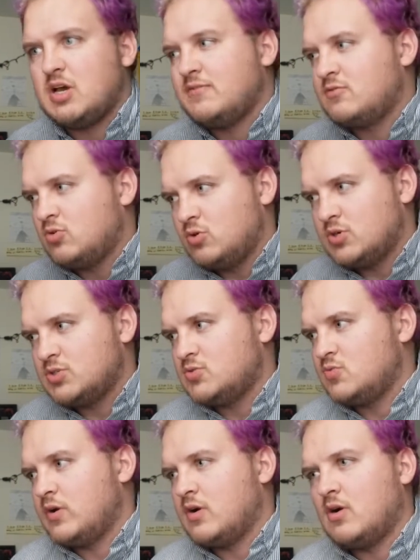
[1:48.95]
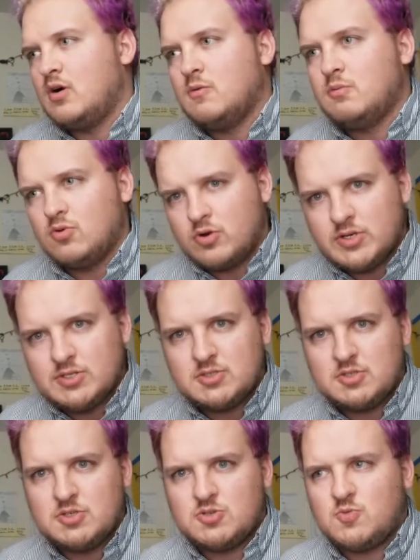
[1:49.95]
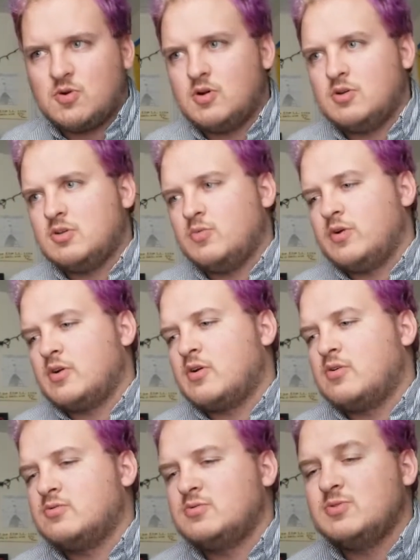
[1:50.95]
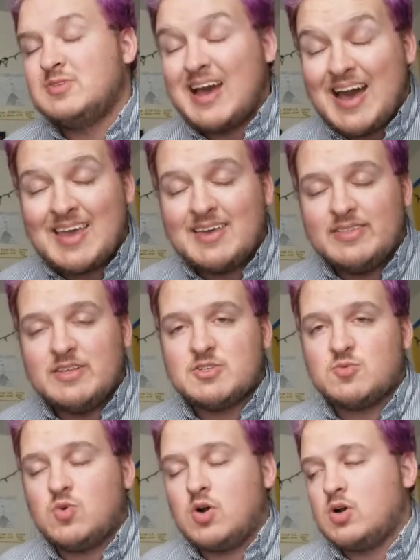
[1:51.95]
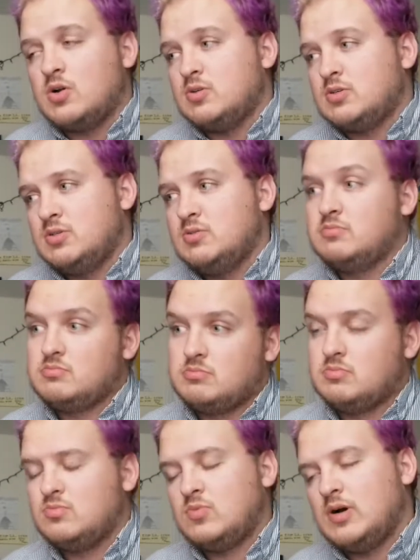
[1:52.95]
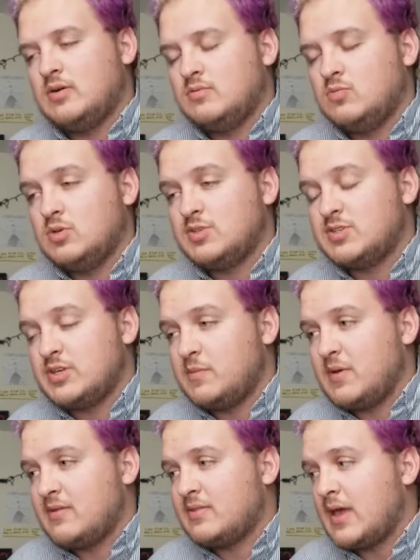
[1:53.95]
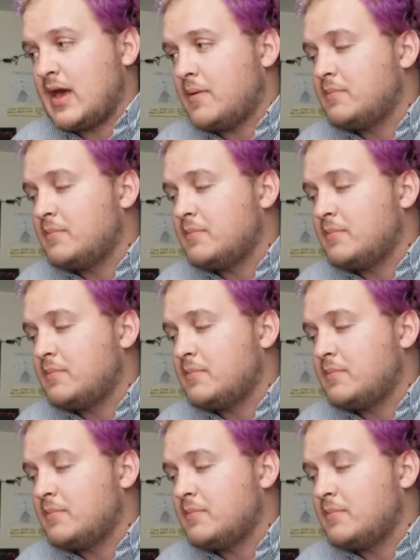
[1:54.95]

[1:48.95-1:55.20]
Of course, we are all born into this world, and we're going to die in this world. Well, we'll see about that.